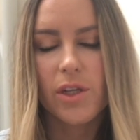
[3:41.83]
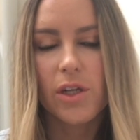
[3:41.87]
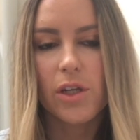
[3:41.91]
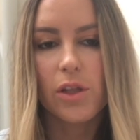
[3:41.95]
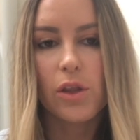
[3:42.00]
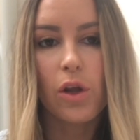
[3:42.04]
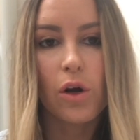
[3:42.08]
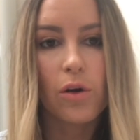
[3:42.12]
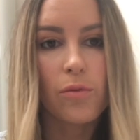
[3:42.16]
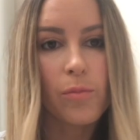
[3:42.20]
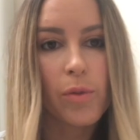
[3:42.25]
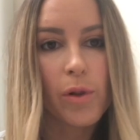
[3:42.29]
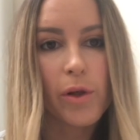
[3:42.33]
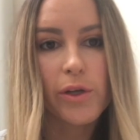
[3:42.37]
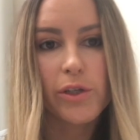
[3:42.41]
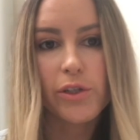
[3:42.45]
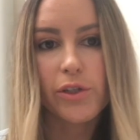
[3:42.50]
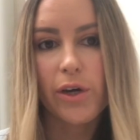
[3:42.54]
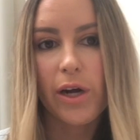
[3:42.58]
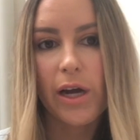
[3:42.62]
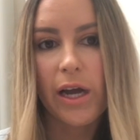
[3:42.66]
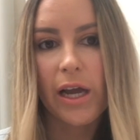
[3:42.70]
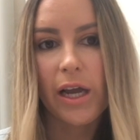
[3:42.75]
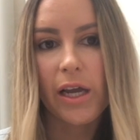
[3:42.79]
long blow
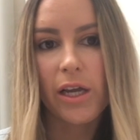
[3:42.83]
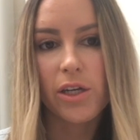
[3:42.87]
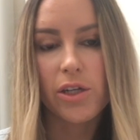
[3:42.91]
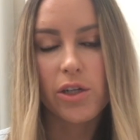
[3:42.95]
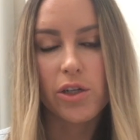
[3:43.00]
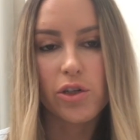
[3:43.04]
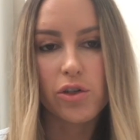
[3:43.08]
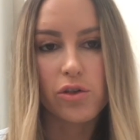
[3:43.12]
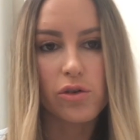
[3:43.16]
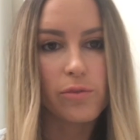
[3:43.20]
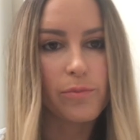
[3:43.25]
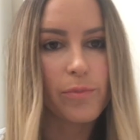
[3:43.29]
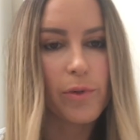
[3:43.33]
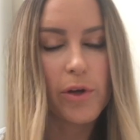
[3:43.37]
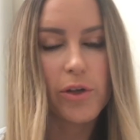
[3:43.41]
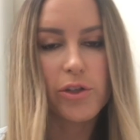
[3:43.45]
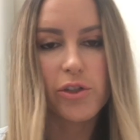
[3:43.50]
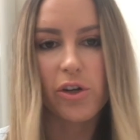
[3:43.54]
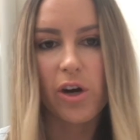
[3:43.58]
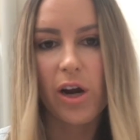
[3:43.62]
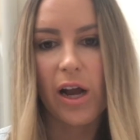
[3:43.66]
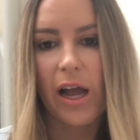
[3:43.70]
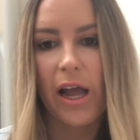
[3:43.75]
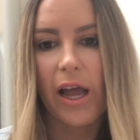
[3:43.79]
dry short blow
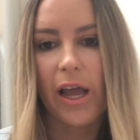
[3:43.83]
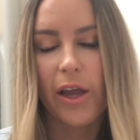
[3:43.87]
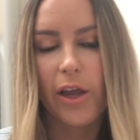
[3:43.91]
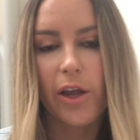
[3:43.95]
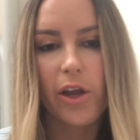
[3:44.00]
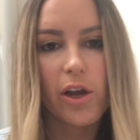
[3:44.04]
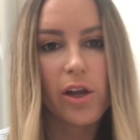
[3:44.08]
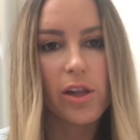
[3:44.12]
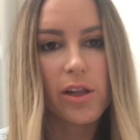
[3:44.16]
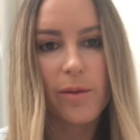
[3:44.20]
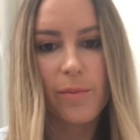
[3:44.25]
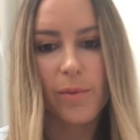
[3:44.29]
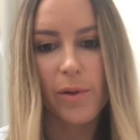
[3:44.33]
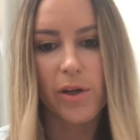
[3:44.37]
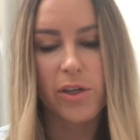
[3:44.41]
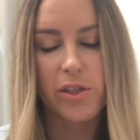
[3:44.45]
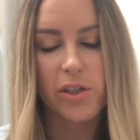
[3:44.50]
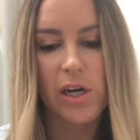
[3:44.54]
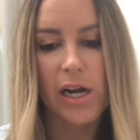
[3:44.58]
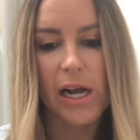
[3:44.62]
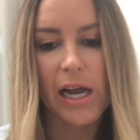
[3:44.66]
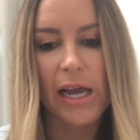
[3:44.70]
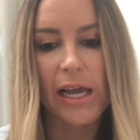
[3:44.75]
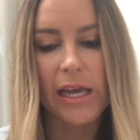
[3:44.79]
dry curly blow
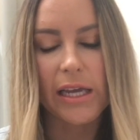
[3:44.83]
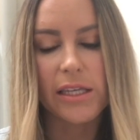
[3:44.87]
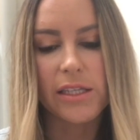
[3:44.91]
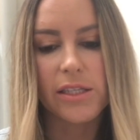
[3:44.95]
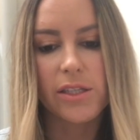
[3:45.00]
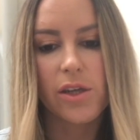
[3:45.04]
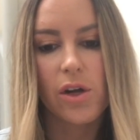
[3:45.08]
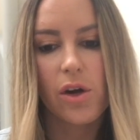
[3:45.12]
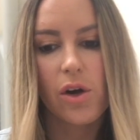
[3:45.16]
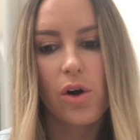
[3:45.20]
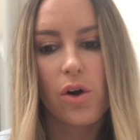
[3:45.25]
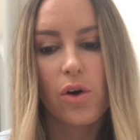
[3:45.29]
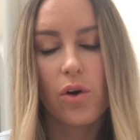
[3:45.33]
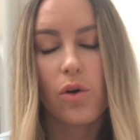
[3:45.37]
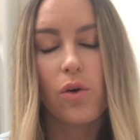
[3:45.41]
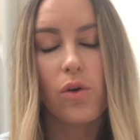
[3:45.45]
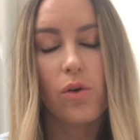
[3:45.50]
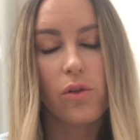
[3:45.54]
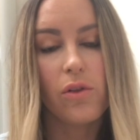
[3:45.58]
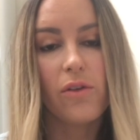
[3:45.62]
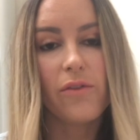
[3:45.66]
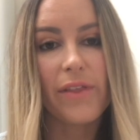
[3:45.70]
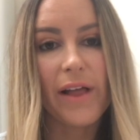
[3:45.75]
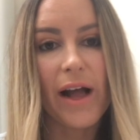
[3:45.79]
dries
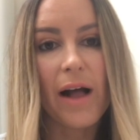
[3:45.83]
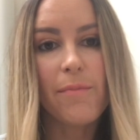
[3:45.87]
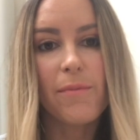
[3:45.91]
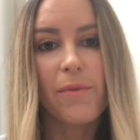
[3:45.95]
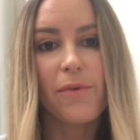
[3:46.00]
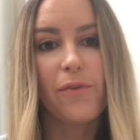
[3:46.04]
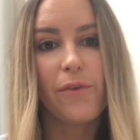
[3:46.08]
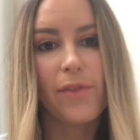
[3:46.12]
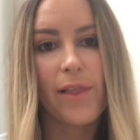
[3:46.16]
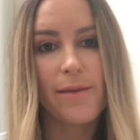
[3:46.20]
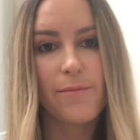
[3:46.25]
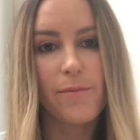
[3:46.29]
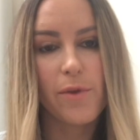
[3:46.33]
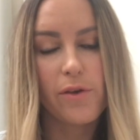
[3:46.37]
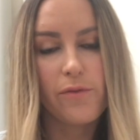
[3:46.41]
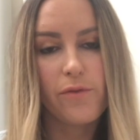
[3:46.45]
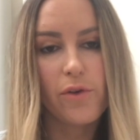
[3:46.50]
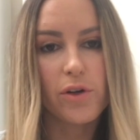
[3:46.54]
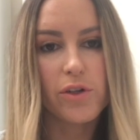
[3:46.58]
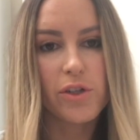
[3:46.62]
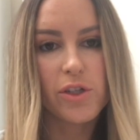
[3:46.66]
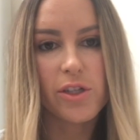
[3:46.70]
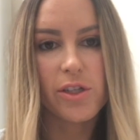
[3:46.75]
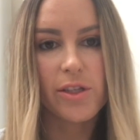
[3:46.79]
all of that before they move
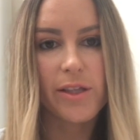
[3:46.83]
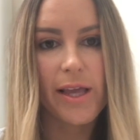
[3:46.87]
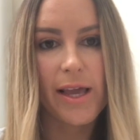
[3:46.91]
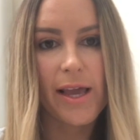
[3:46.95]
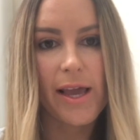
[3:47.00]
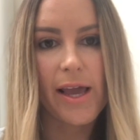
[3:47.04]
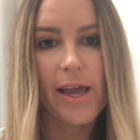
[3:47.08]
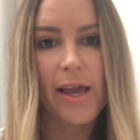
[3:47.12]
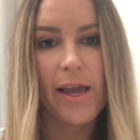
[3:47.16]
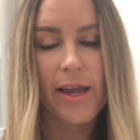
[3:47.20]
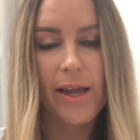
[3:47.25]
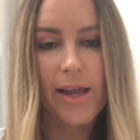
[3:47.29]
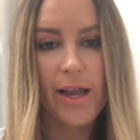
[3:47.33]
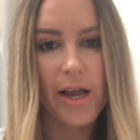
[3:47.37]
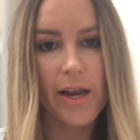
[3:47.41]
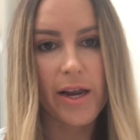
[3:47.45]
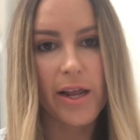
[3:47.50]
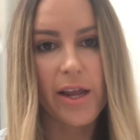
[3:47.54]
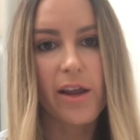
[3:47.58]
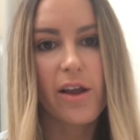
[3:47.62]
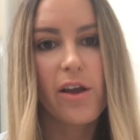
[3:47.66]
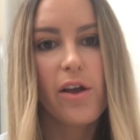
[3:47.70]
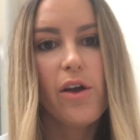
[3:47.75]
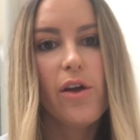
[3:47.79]
on to their
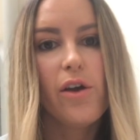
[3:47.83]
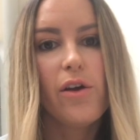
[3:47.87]
cutting.